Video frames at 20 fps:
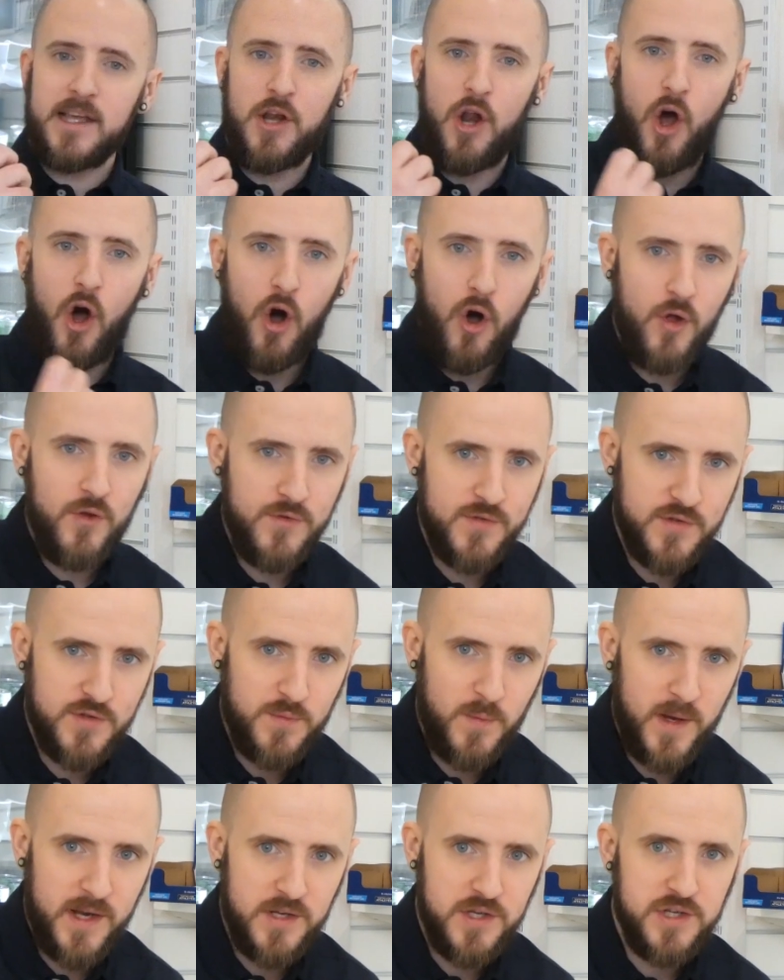like an on
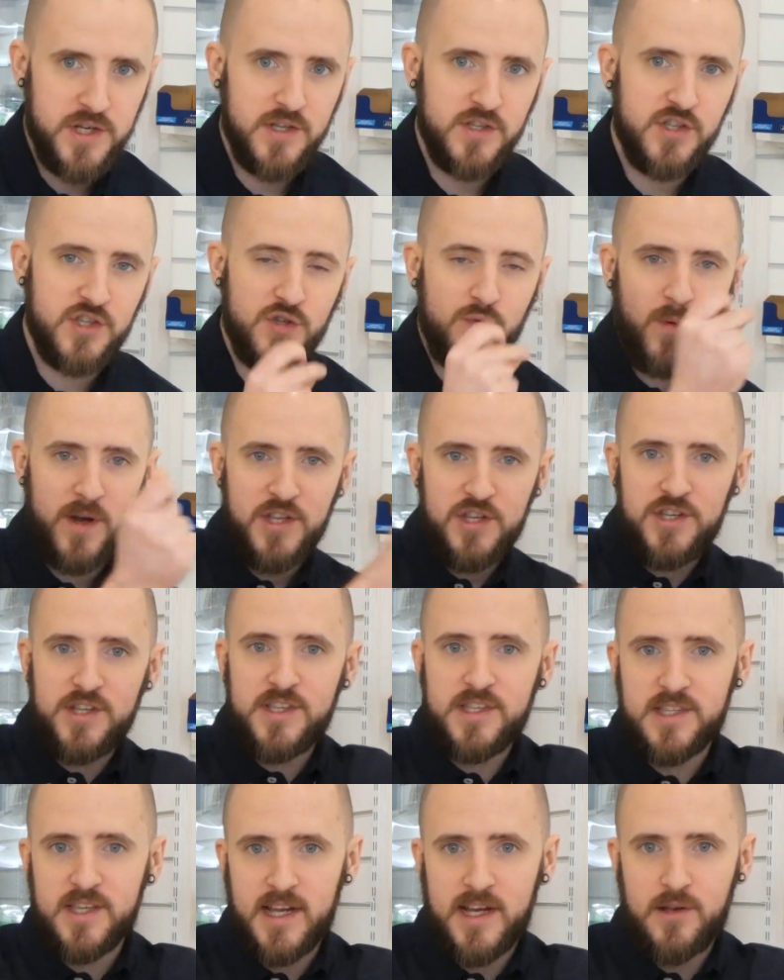switch. It
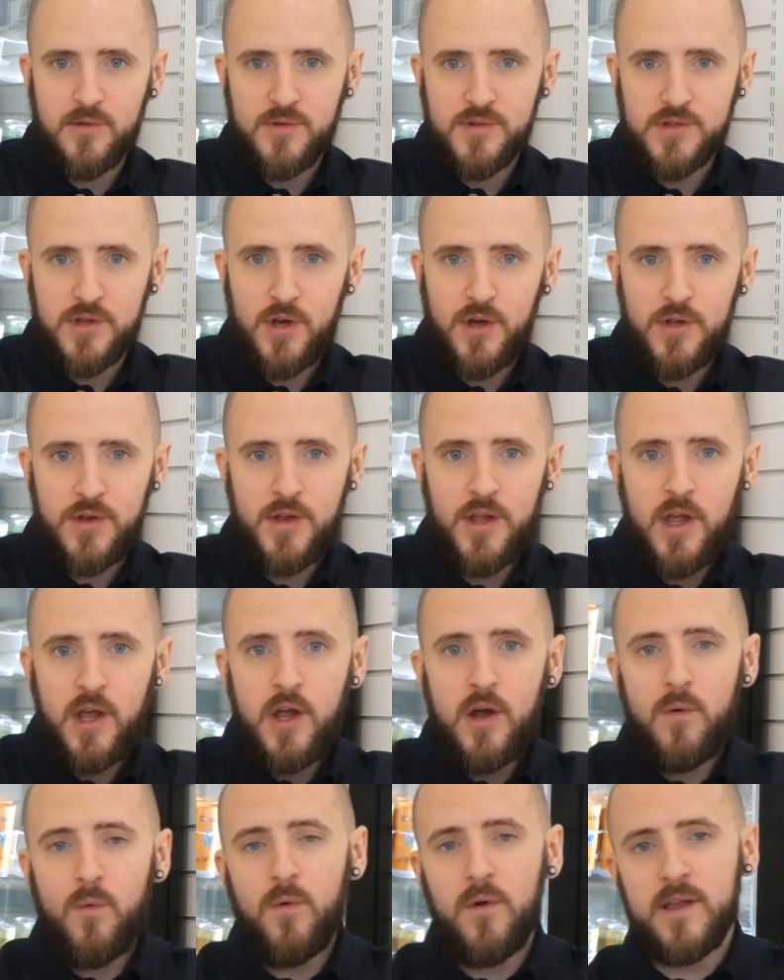switches signals on,
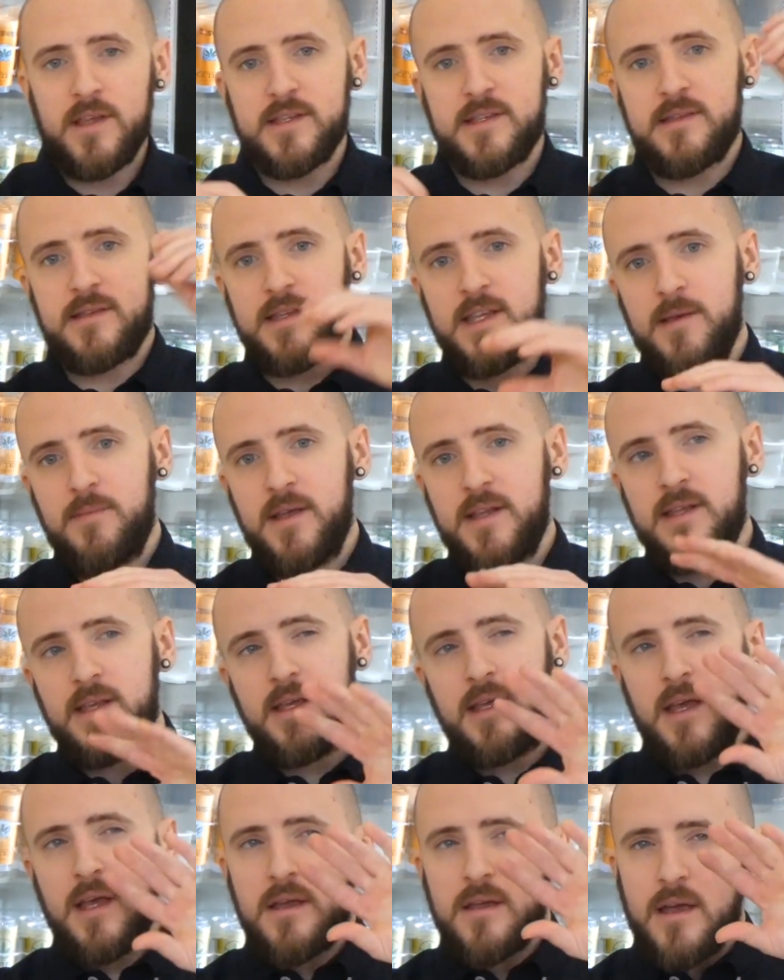whereas
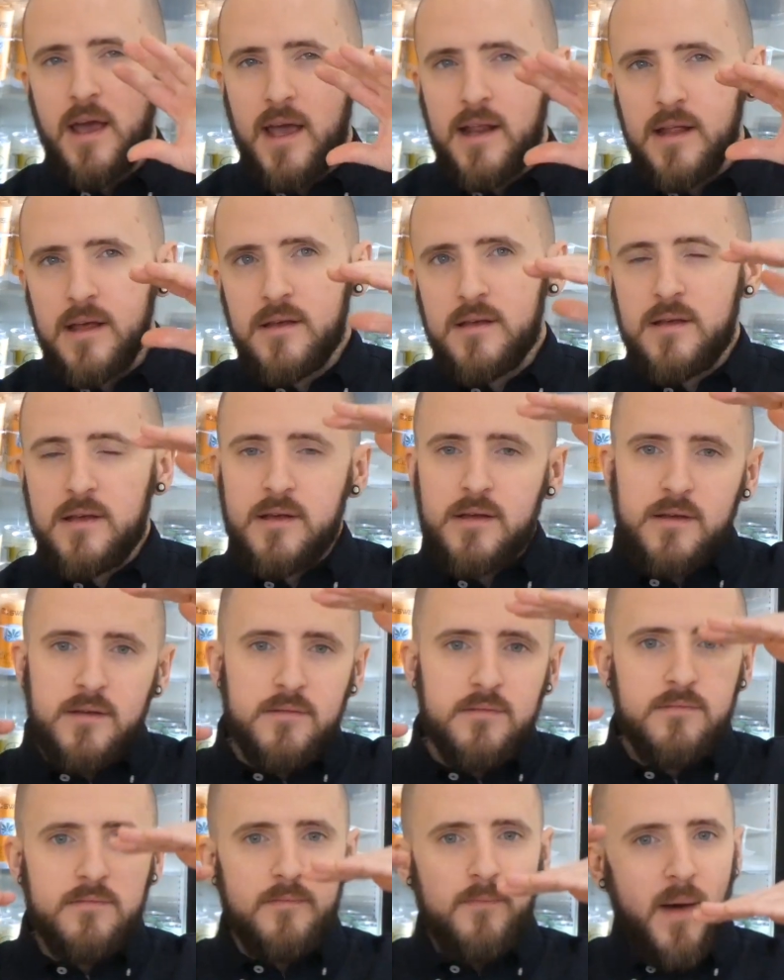CBD kind
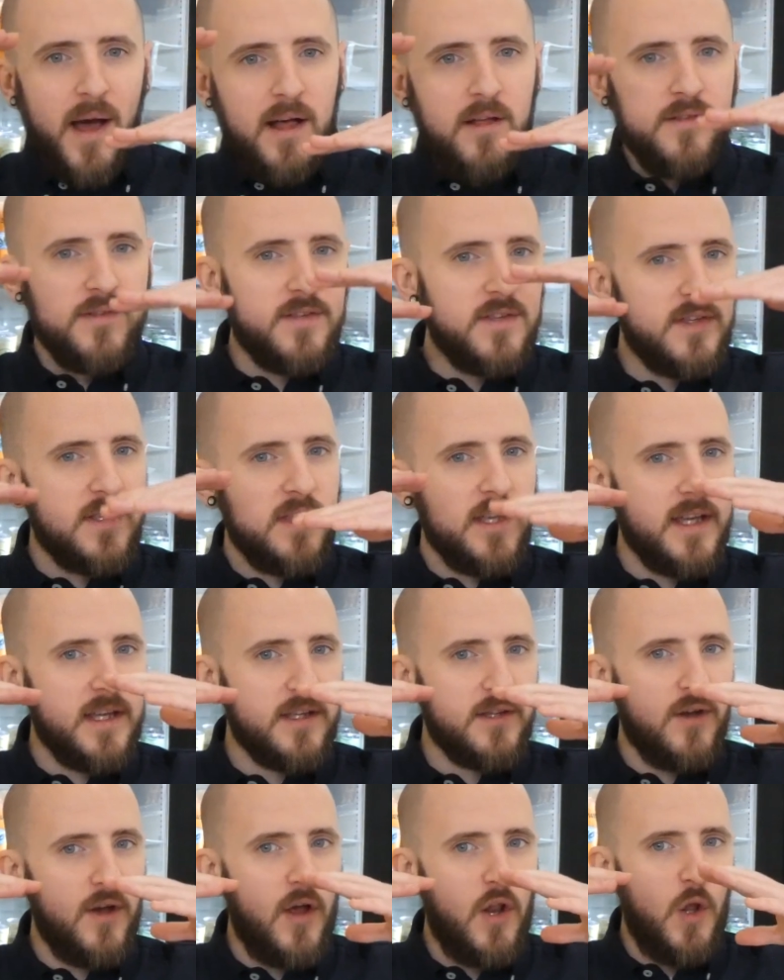of balances
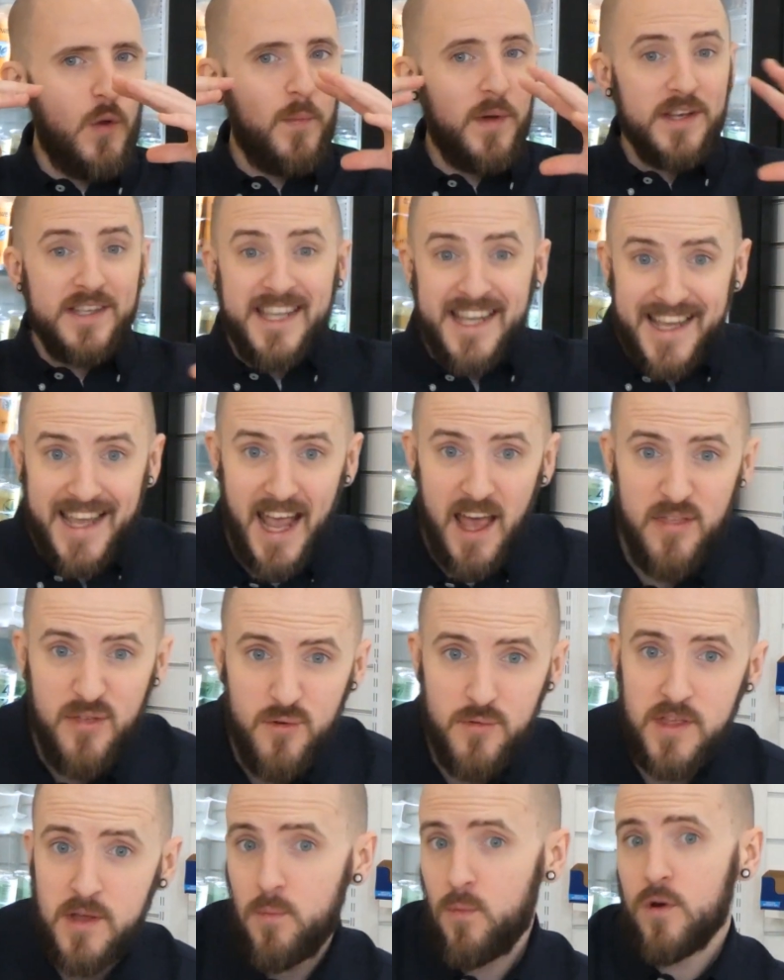things out a little bit.
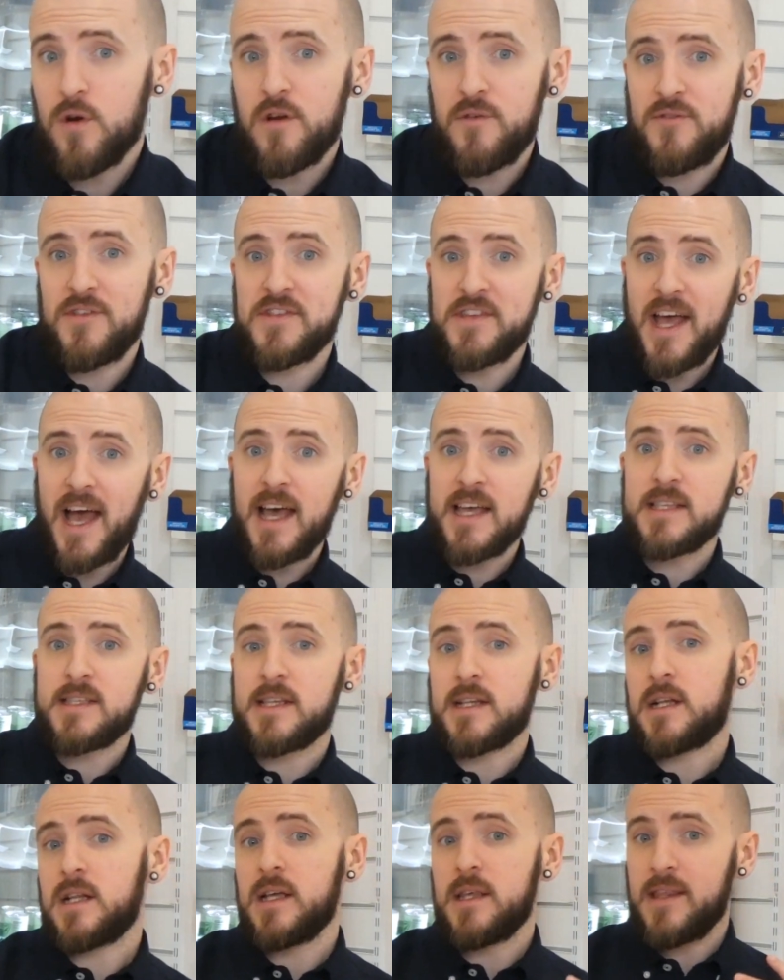Together they work
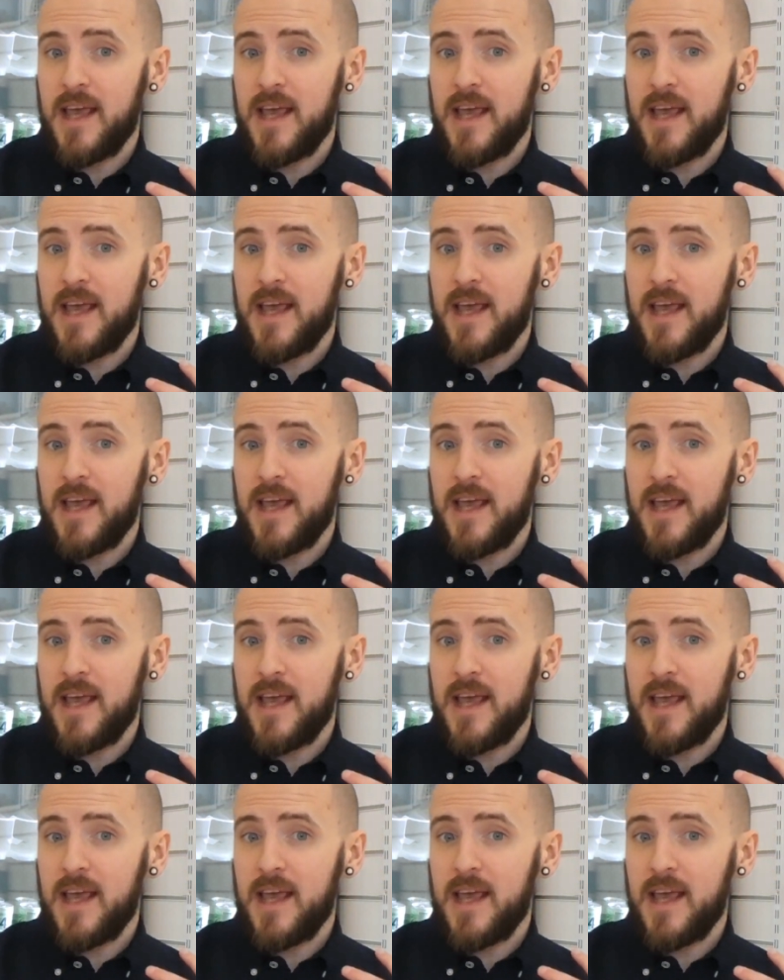fantastically.